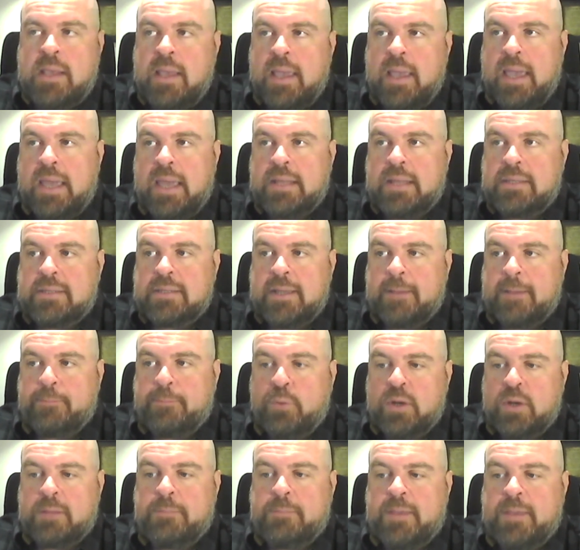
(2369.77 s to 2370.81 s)
and
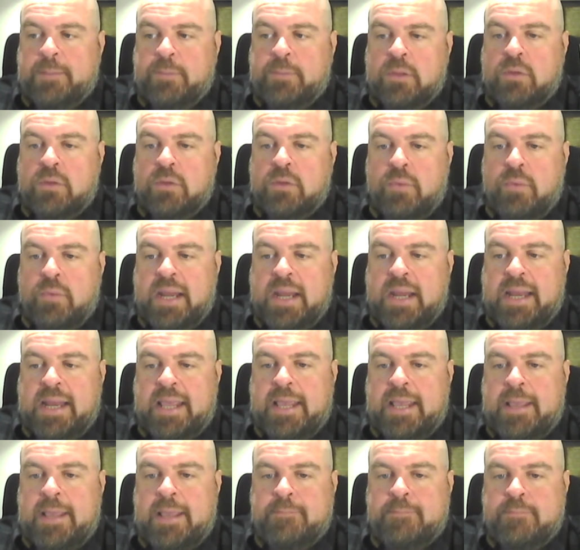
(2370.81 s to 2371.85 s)
putting people in
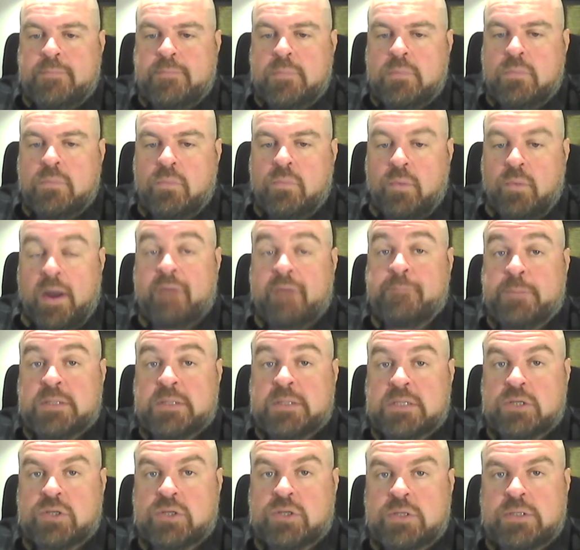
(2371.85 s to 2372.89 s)
really rough
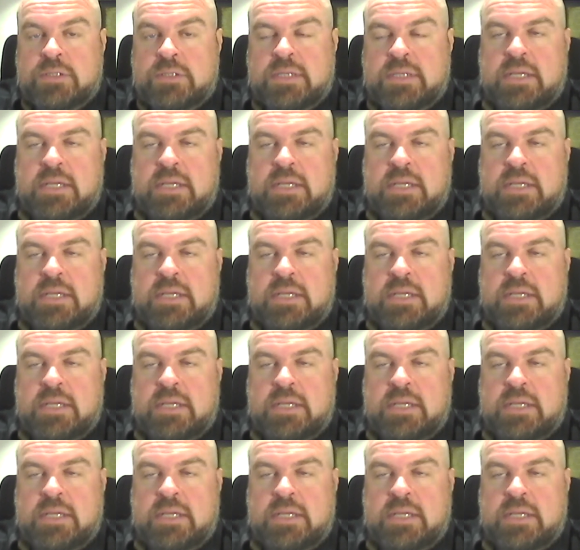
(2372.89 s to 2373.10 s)
positions.